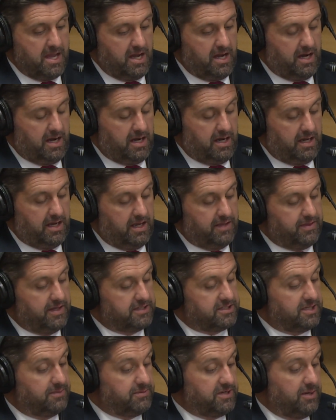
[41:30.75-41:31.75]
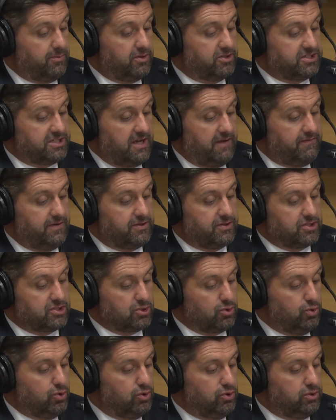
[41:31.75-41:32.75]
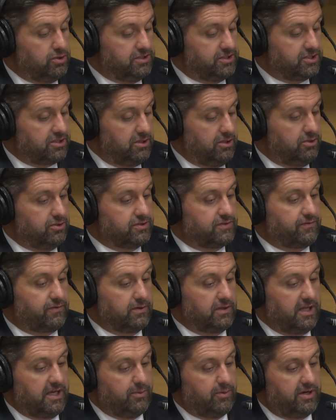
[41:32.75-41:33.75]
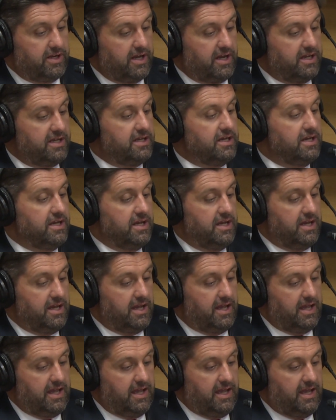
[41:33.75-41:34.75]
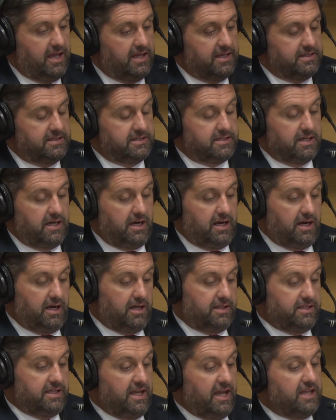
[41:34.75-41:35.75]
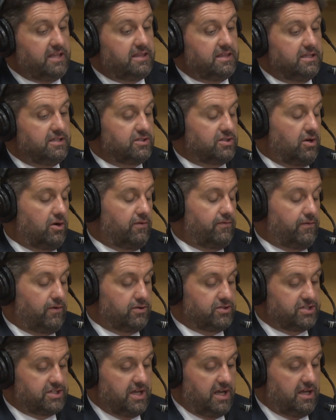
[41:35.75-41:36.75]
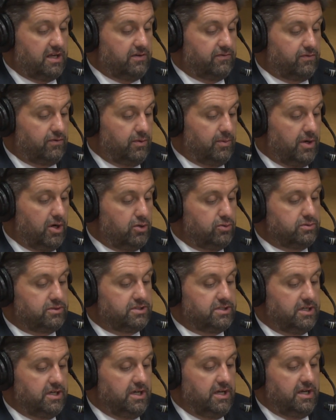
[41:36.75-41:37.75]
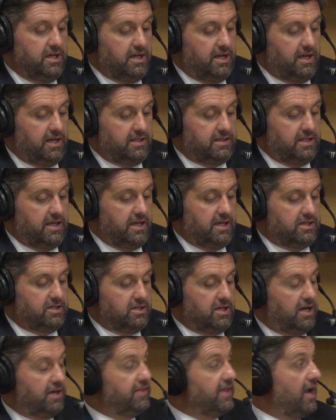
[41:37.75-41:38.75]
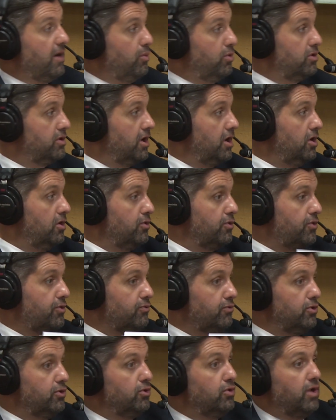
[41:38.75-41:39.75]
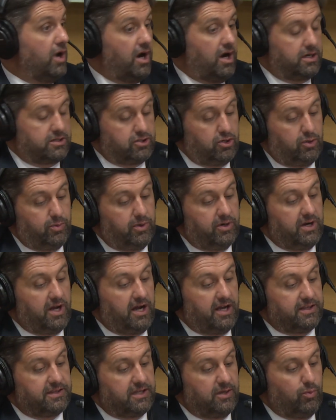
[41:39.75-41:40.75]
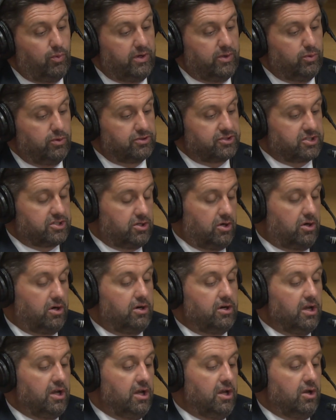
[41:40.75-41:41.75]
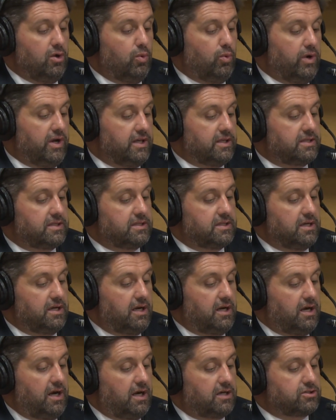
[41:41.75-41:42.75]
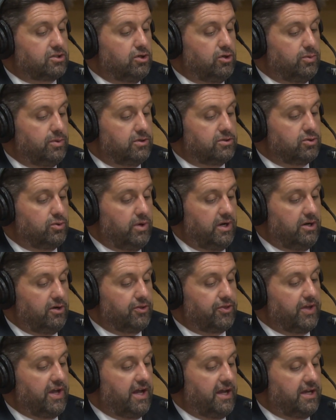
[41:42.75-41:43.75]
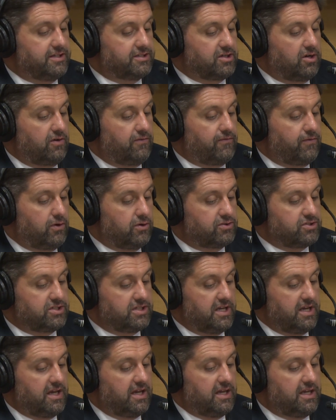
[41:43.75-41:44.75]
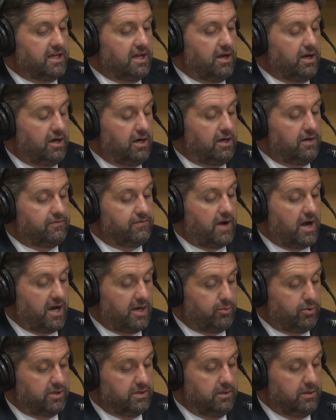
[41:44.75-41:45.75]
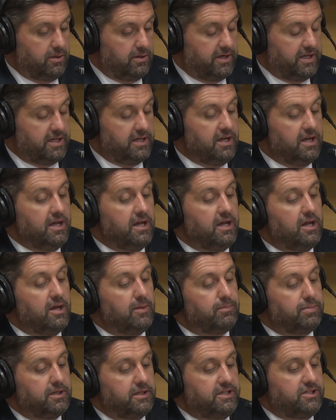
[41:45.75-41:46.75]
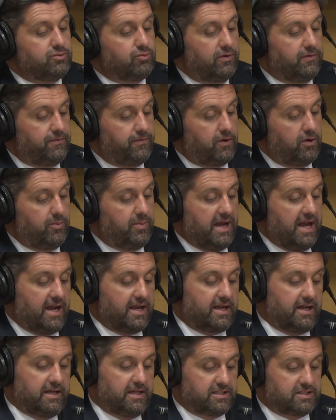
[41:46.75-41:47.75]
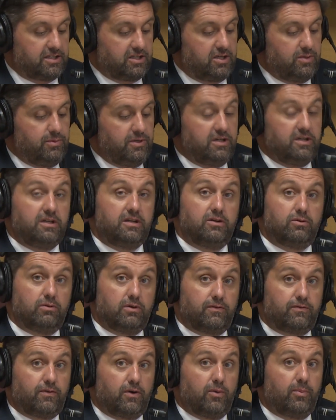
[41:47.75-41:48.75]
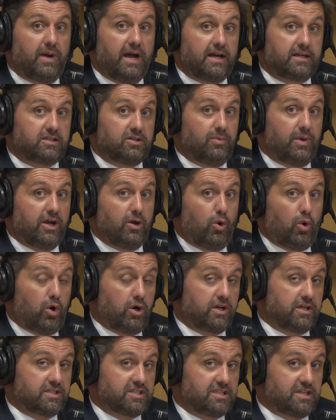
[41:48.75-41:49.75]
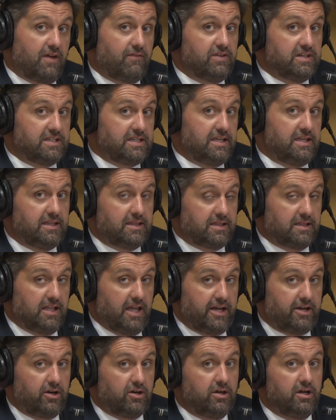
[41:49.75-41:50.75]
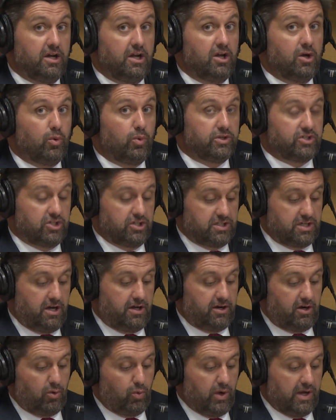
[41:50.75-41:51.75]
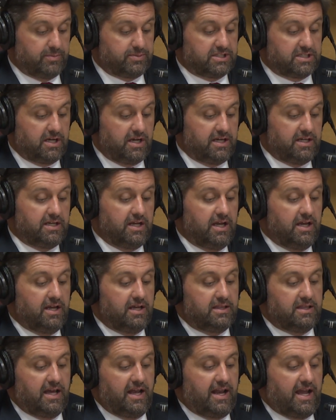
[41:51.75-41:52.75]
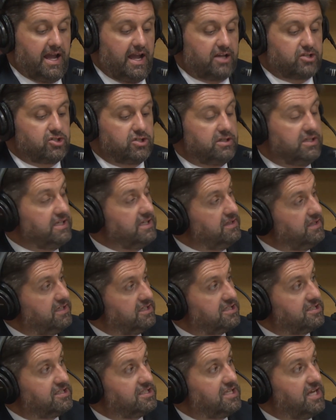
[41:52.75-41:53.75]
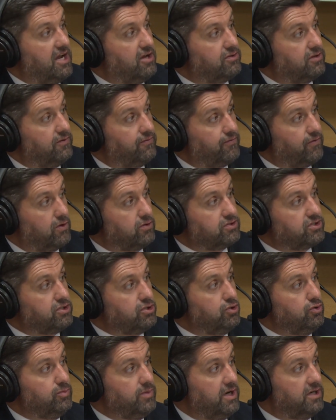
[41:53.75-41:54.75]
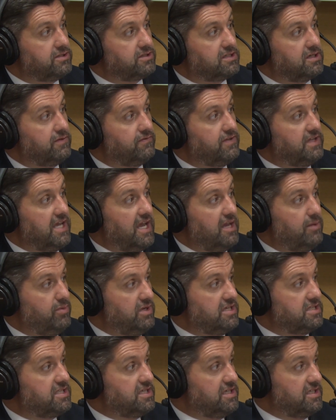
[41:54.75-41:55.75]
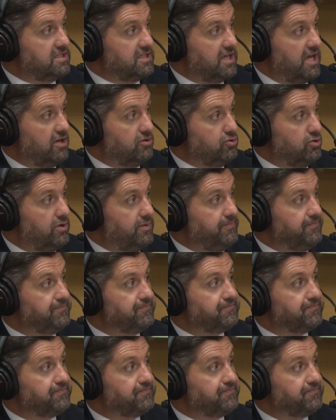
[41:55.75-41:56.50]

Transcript: And then September 7th, school is closed for Labor Day, and the 8th is our first day of remote. And then that will go through October 9th, and we will start with October 12th as our first day of hybrid learning. Please refer back. I ask the community to refer back to my August 17th letter, which is on our website, that actually lists out the first 2 months of the ABC schedule.